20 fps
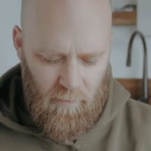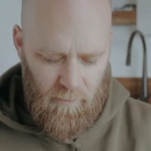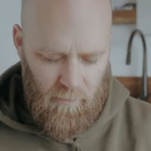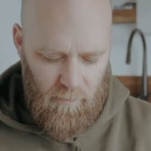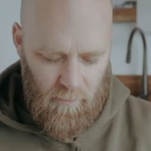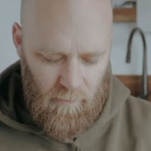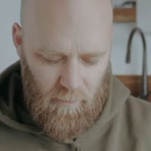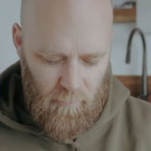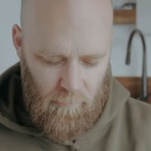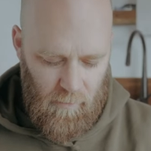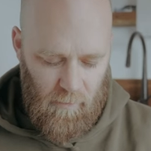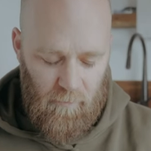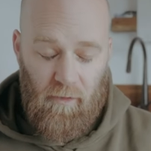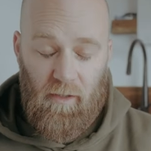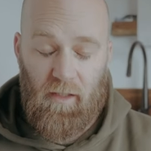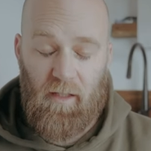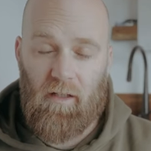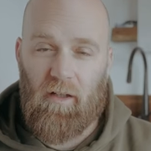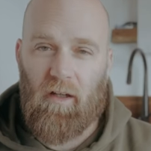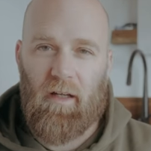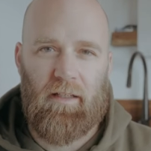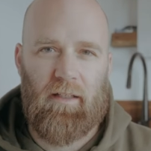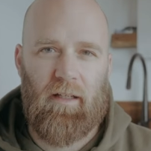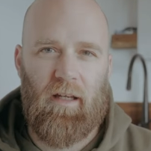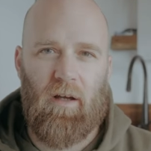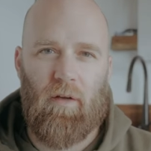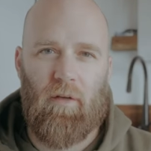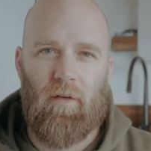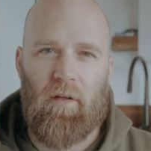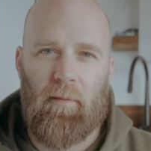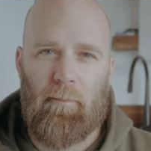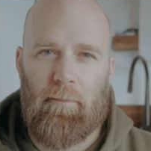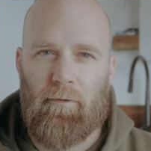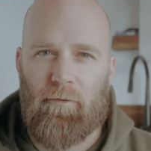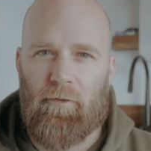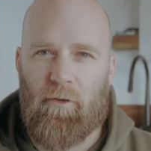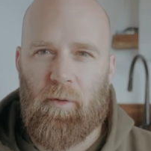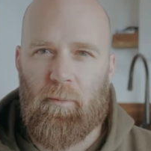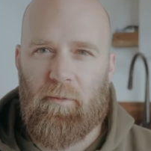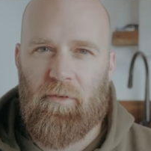I really like how it
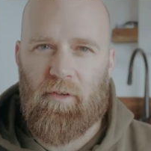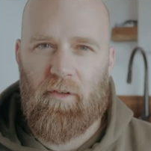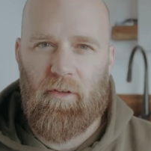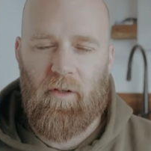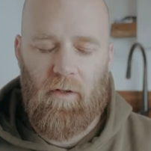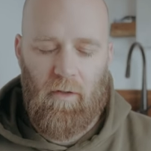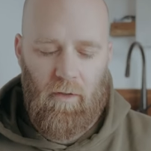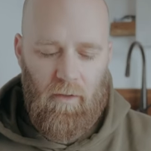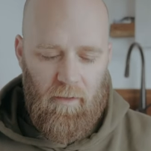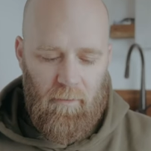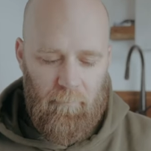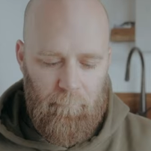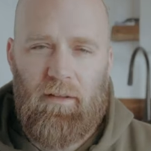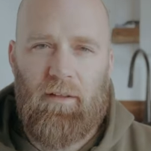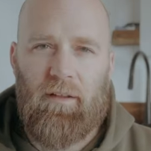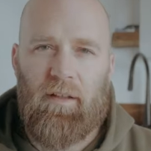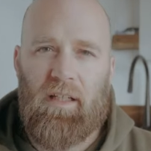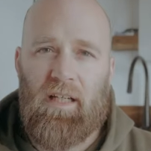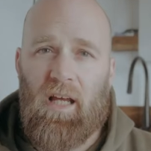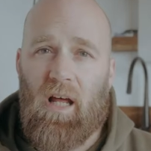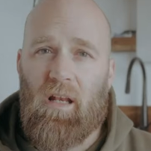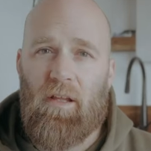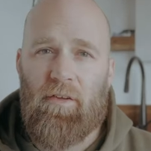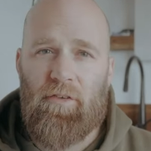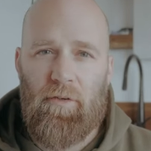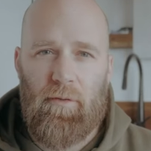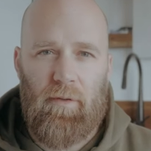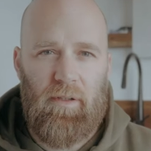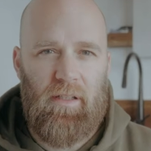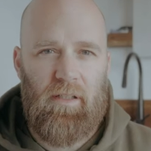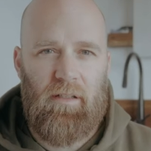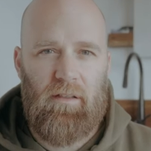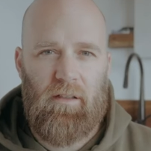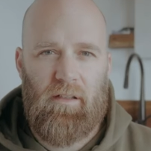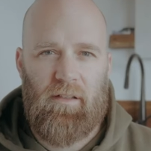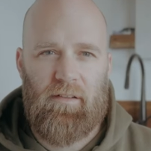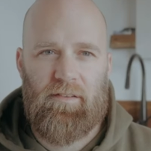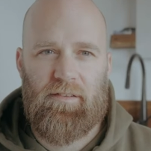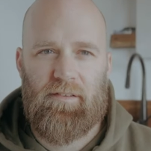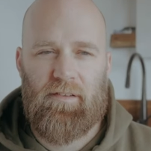performs in low light. The colors are really
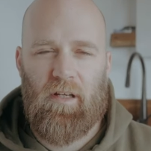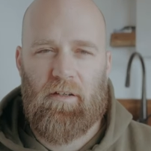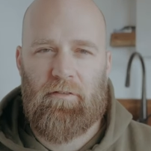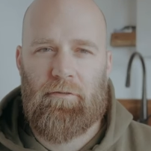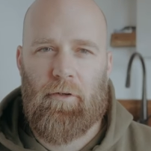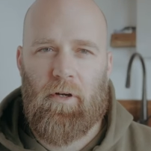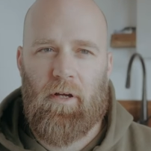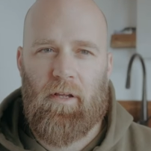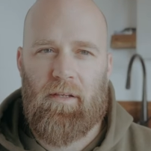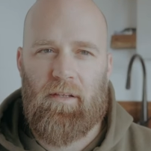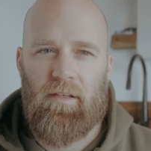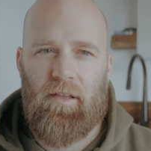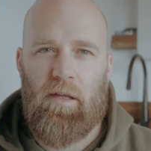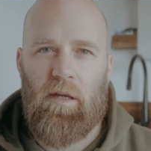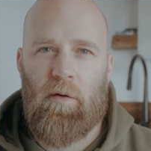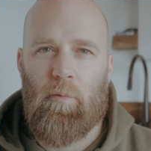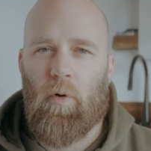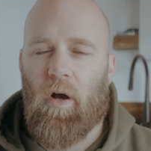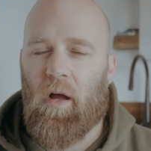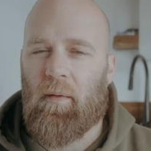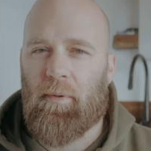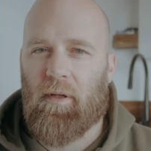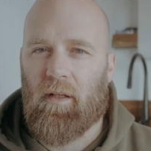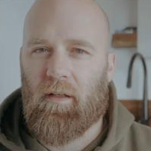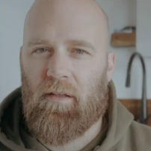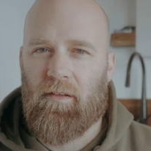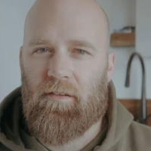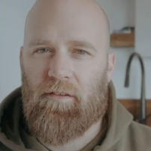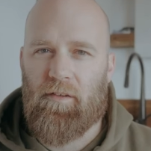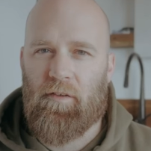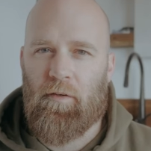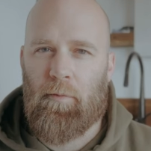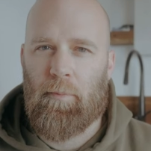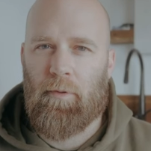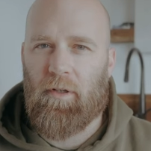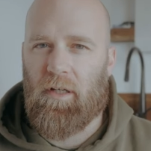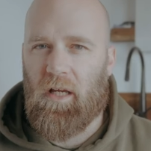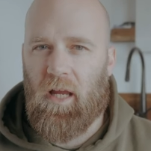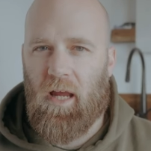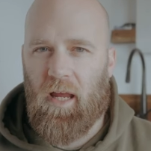nice. I find the white balance is
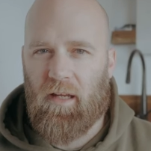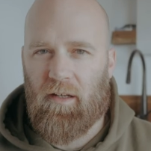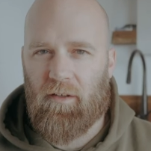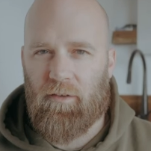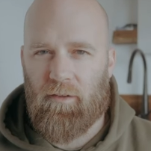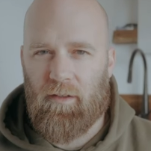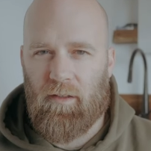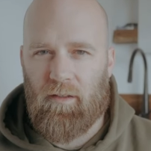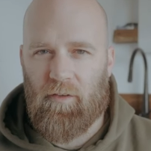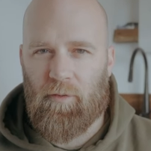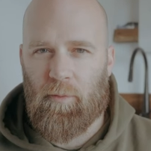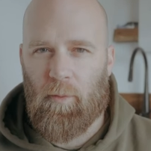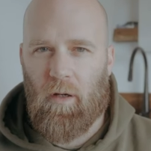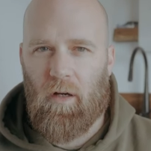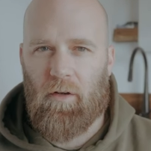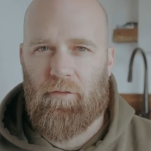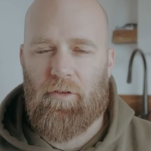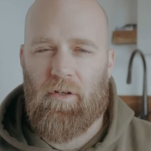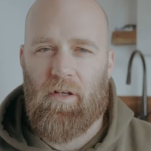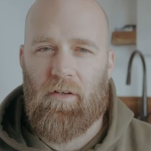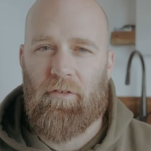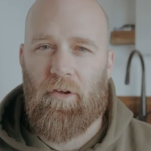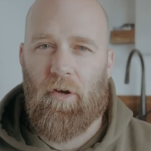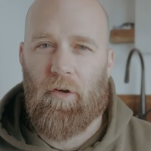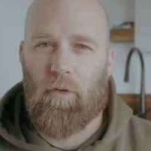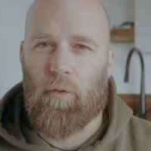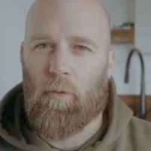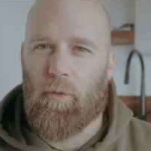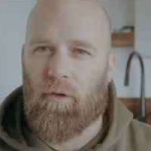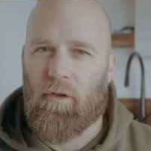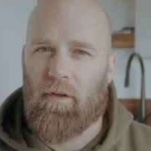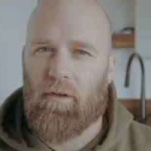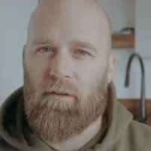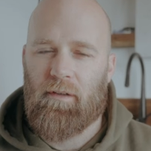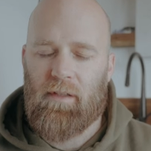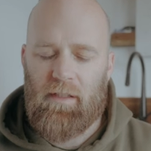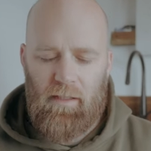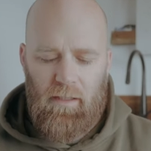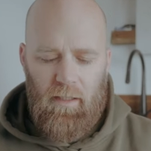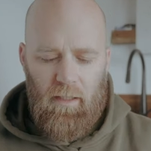pretty accurate as well if you have it on auto.
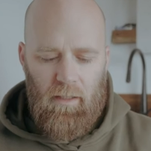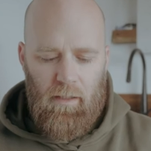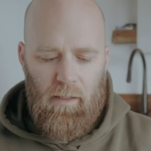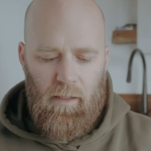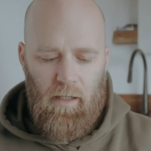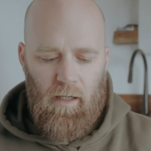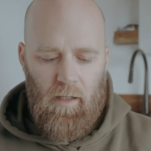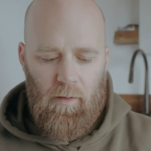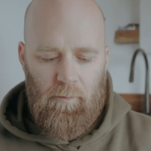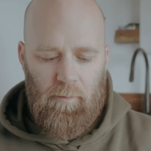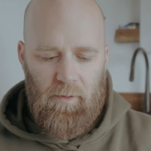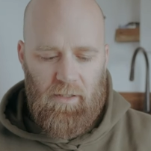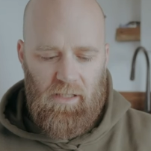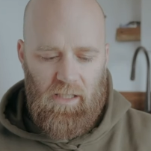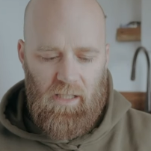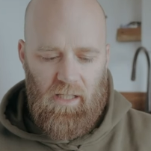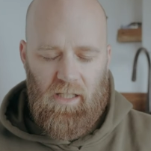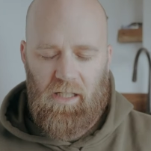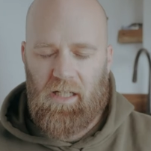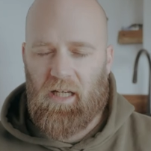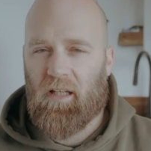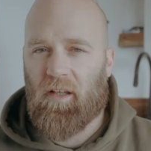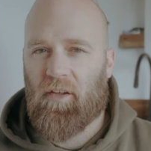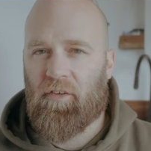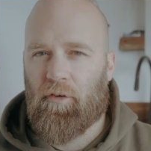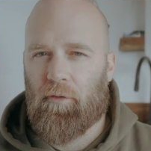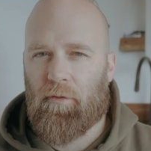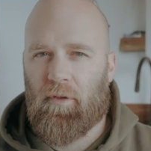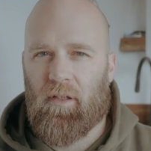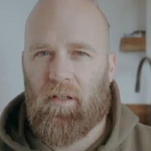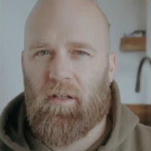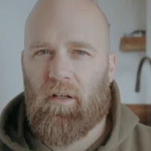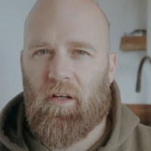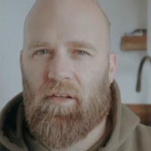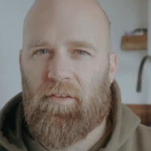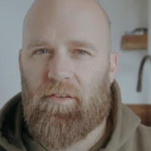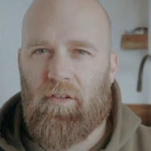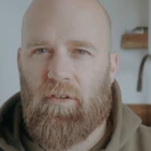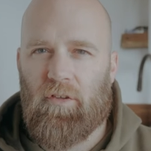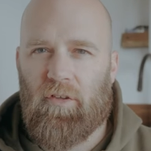But yeah, the colors are really
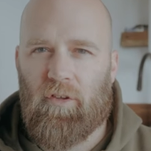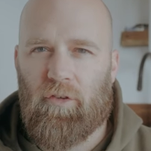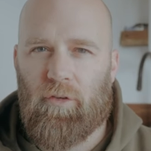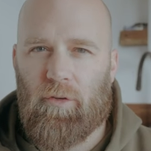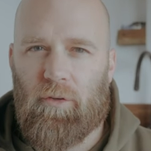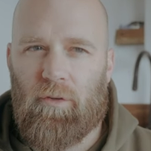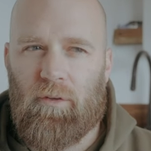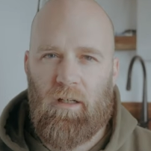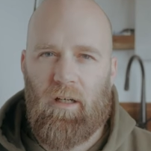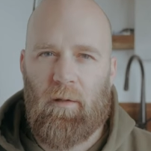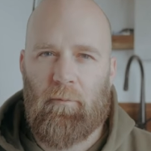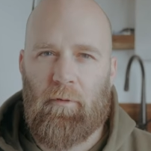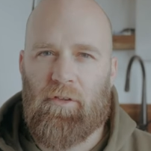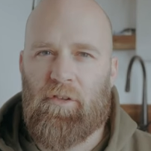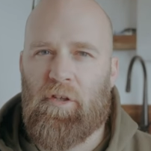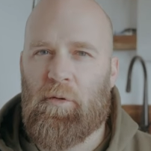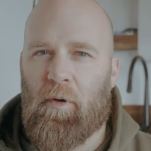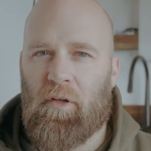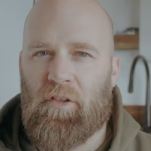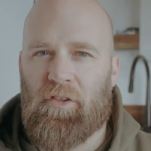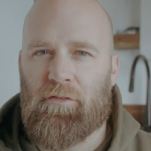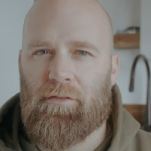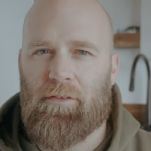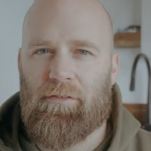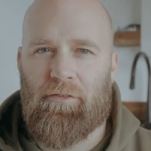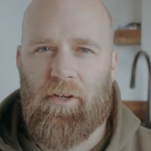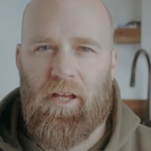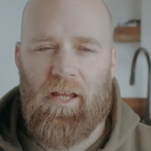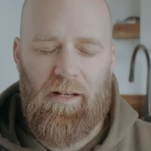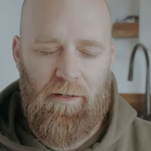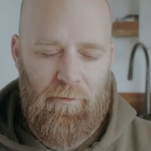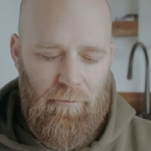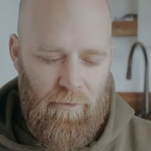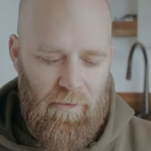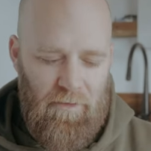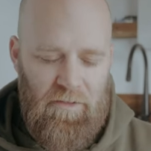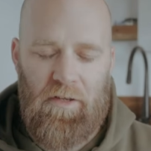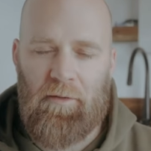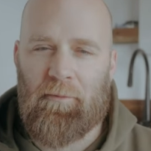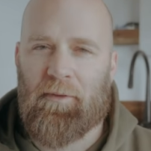nice and neutral. I'm not too much of a fan of
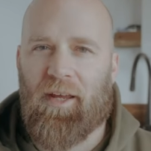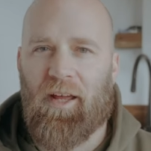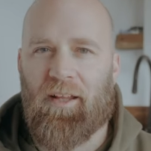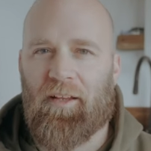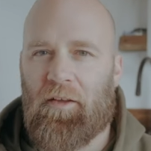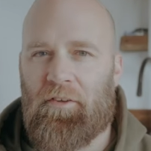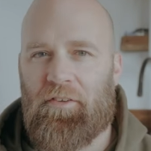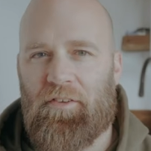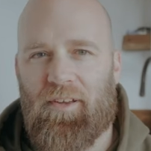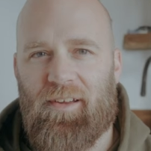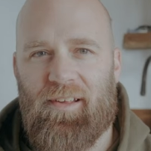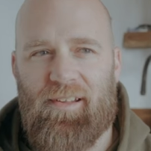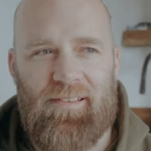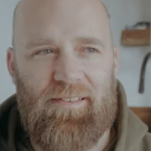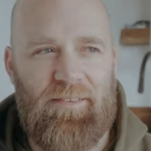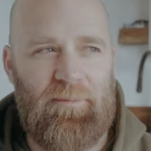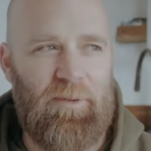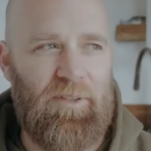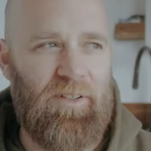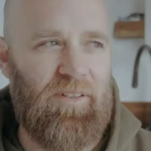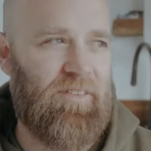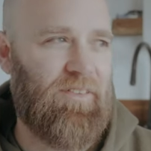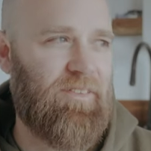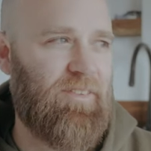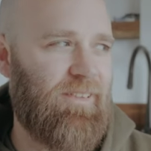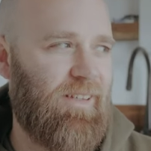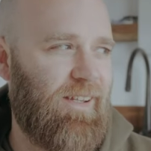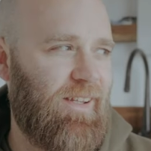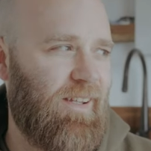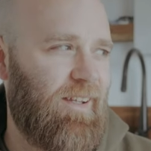the term color science because,